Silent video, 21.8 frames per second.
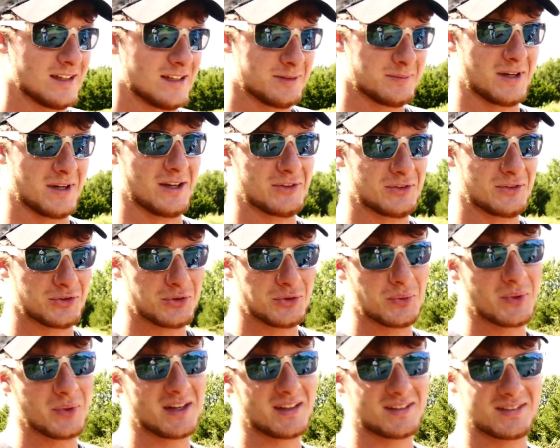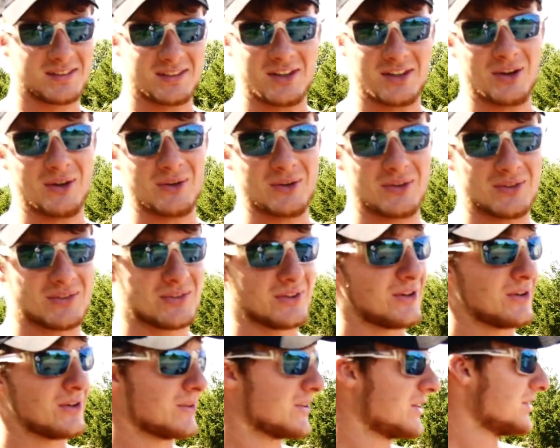about 2 weeks ago or
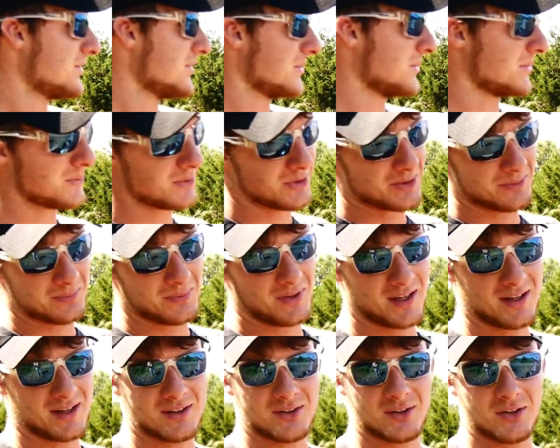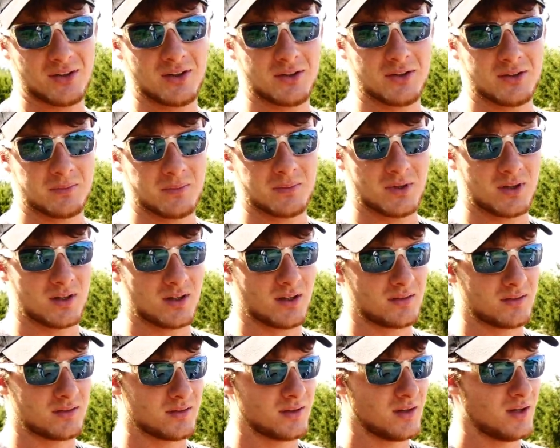so, whenever we were planting all the other
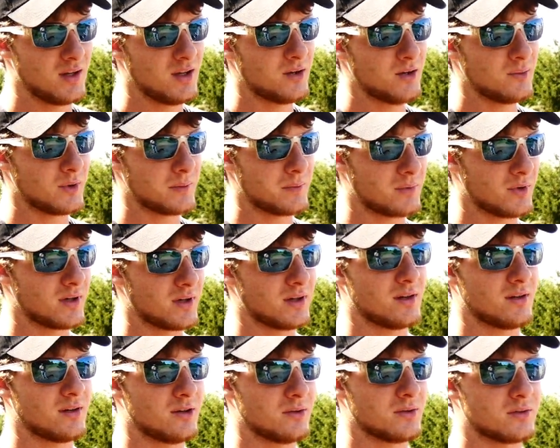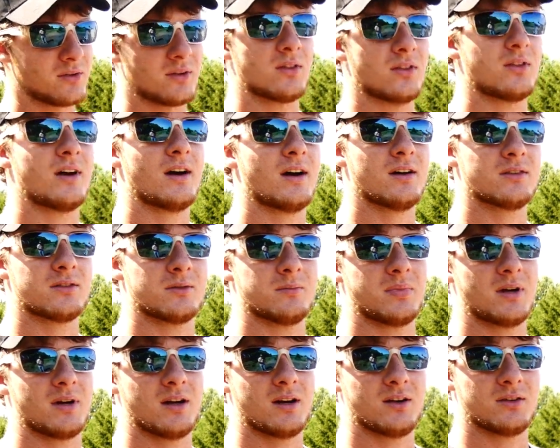plots, we put in almost
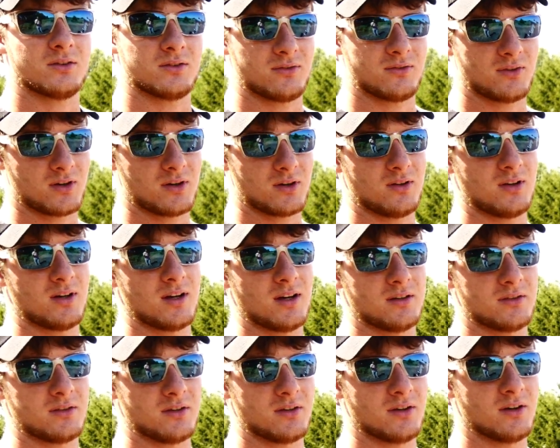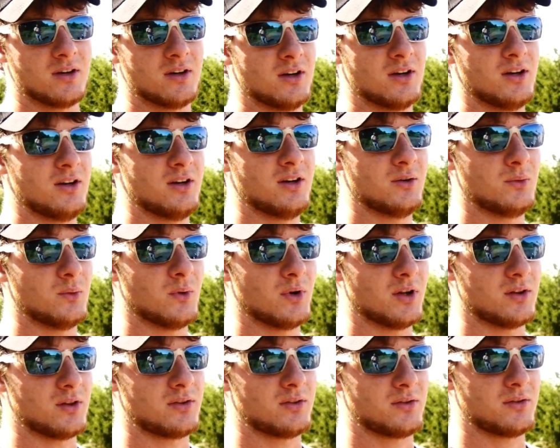1,000 pounds of fertilizer
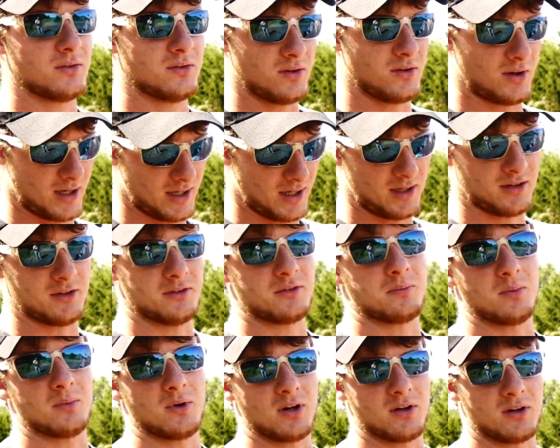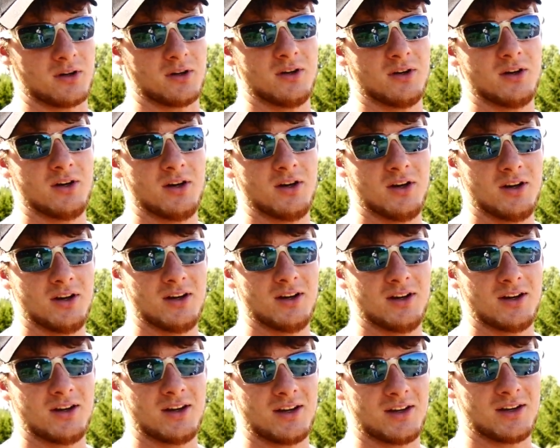with a hand spreader,
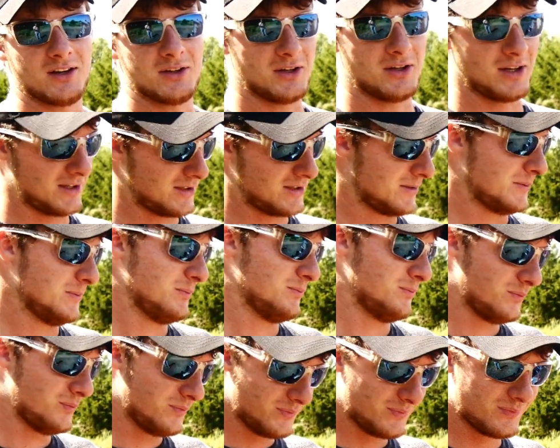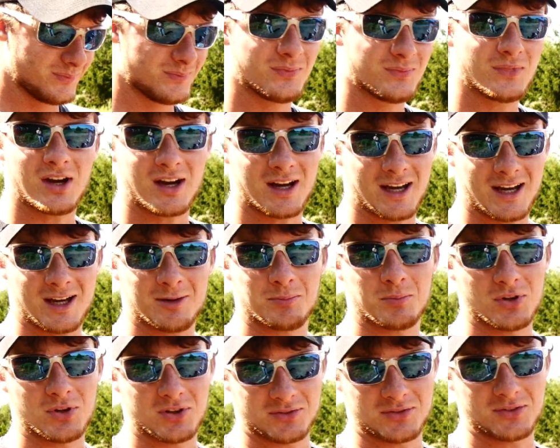and that I had
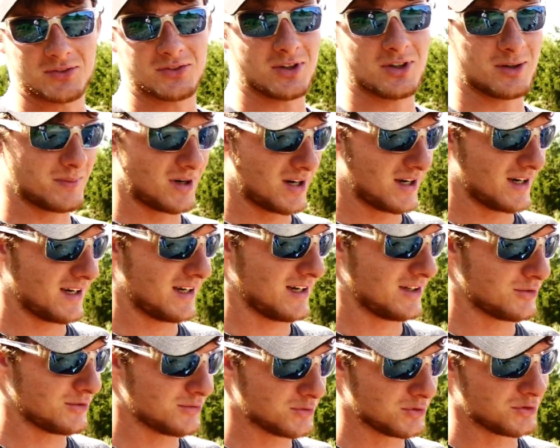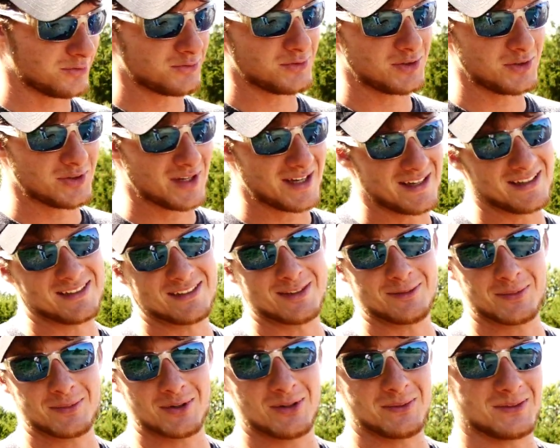blisters on my hands for a few days, I
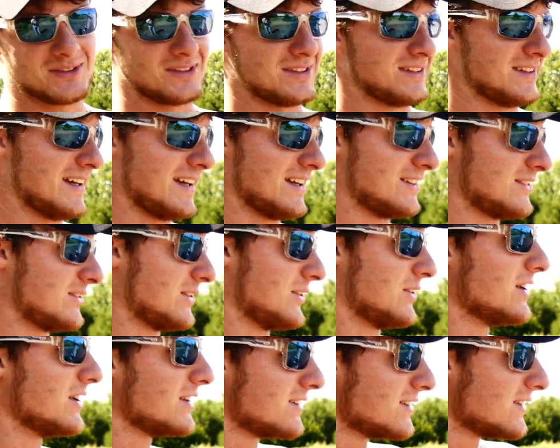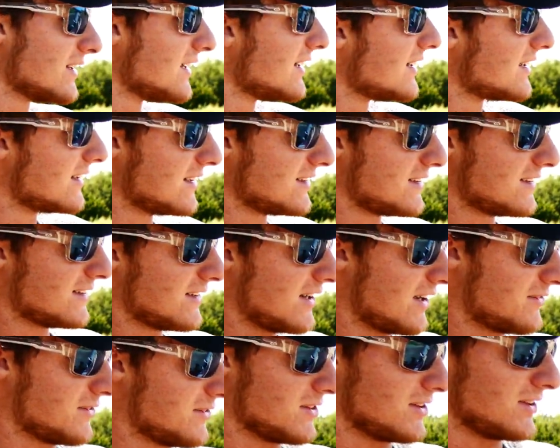promise you that. So this is
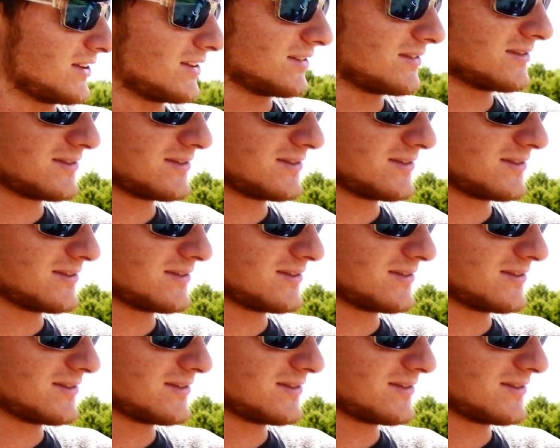definitely